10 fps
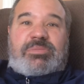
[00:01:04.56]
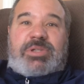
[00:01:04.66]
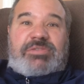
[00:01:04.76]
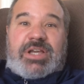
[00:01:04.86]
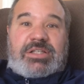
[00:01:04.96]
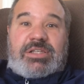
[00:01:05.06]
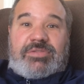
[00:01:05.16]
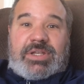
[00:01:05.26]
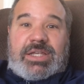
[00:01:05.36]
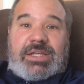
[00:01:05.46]
bit of
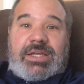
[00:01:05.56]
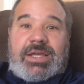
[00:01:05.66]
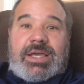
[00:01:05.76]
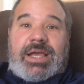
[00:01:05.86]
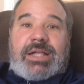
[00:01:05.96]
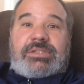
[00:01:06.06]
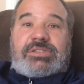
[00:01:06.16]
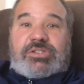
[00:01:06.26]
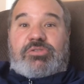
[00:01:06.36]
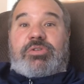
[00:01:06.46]
activity and
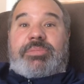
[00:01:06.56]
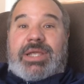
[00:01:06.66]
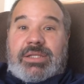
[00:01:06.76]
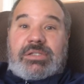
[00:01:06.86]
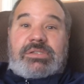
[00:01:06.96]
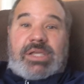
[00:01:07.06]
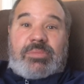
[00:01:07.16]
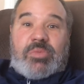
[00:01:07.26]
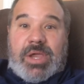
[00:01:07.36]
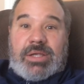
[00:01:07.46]
still remain the
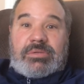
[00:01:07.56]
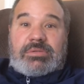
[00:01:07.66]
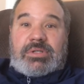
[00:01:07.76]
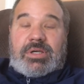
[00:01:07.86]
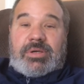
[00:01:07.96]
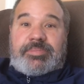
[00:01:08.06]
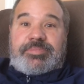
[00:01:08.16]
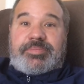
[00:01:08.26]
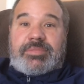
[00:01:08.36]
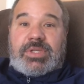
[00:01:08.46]
same weight.
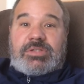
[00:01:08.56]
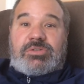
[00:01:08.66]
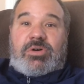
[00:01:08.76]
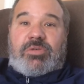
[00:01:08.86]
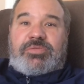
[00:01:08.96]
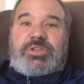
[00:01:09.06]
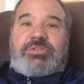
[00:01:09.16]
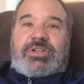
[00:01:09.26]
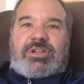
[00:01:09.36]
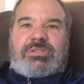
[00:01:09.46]
So hopefully you
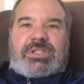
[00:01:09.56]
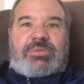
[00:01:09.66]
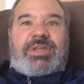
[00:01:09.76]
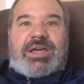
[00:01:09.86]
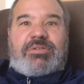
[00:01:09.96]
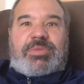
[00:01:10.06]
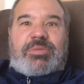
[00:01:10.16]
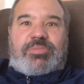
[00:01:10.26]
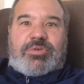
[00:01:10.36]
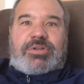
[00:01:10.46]
can understand why that would be
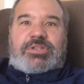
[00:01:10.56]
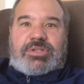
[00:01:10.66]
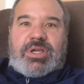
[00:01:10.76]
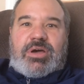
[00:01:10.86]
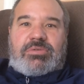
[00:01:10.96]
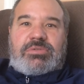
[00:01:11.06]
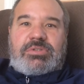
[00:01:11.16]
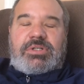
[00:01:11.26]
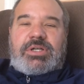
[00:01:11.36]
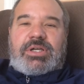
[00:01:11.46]
important to know.
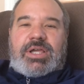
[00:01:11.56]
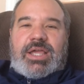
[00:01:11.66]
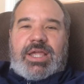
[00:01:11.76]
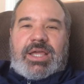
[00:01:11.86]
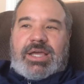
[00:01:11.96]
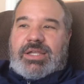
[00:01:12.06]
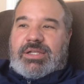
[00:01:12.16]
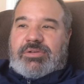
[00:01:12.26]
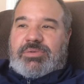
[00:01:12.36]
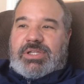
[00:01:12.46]
And
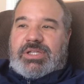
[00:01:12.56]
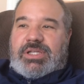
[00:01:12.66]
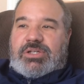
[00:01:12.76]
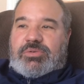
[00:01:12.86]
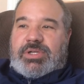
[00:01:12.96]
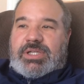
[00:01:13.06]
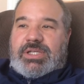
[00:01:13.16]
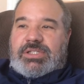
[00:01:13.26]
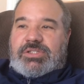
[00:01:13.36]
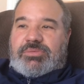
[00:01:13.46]
a really quick,
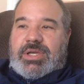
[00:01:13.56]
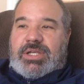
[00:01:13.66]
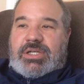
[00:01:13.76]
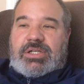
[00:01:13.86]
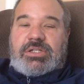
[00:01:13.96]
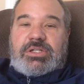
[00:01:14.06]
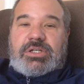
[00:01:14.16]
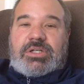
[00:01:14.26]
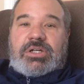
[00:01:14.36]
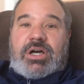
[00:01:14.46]
easy way to
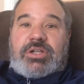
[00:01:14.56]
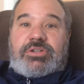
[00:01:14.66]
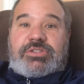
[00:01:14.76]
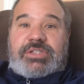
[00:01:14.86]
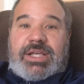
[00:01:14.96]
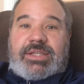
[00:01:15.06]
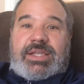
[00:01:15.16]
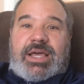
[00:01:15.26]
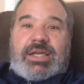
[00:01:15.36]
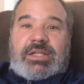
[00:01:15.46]
understand
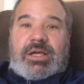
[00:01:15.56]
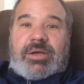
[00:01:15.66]
that